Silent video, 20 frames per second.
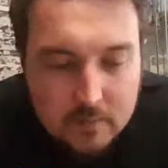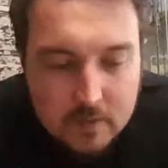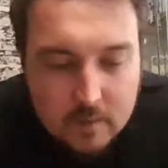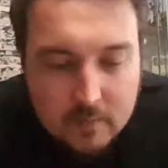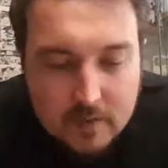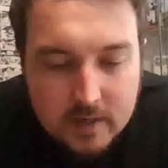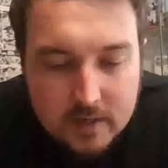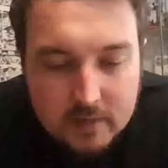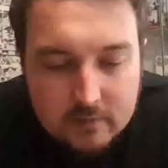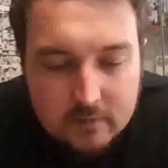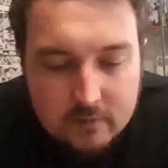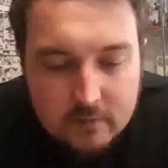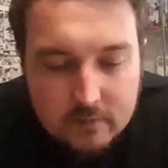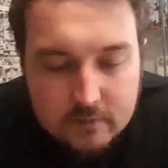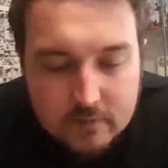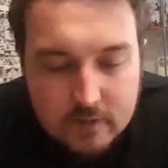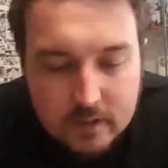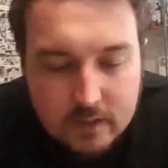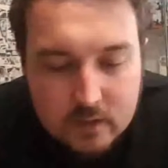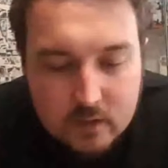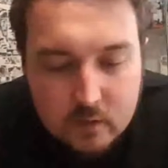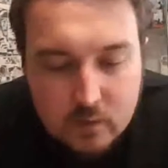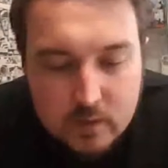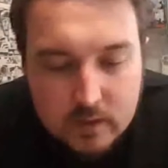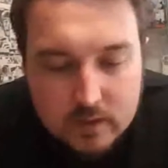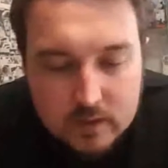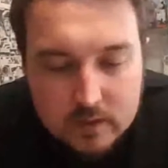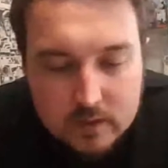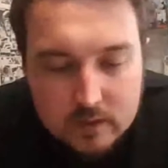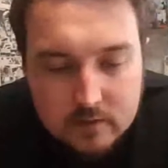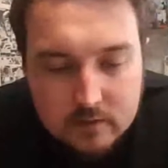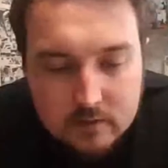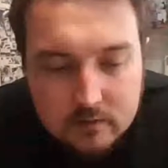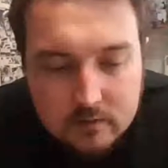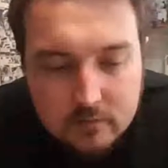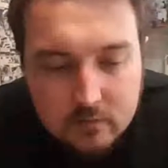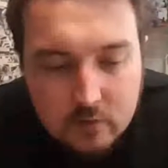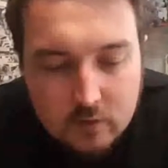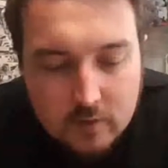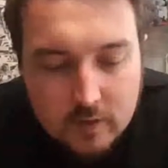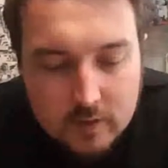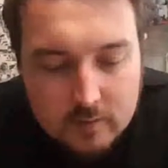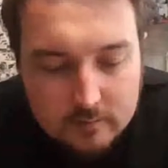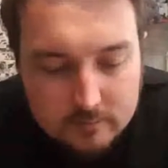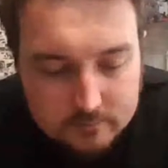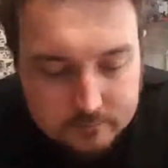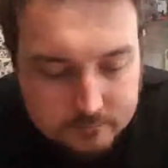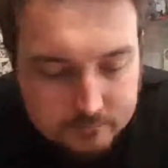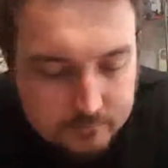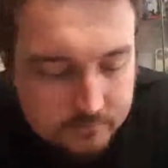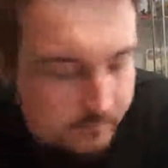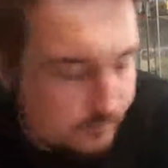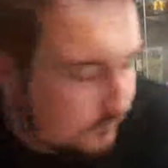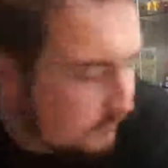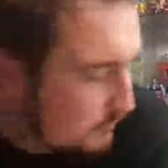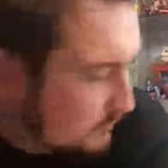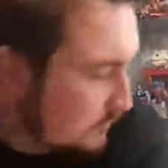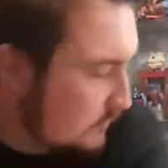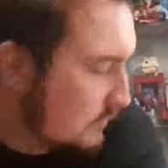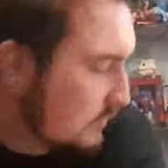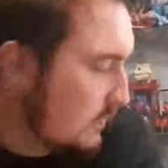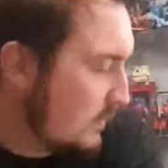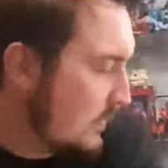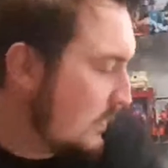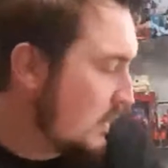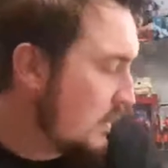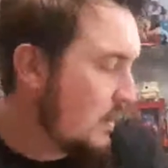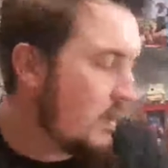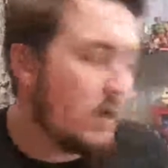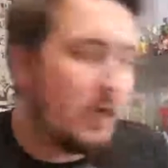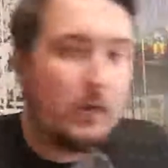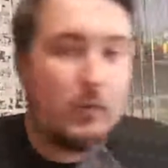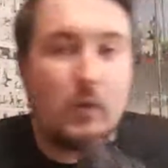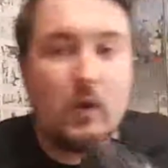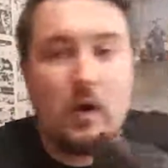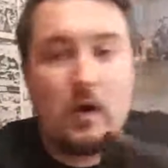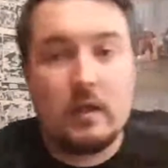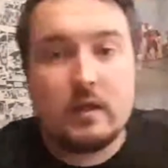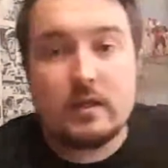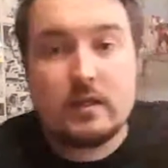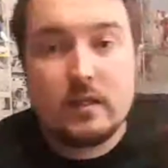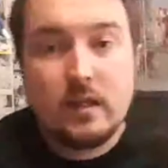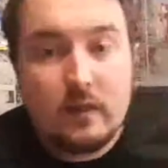I paid £15 for it. It works.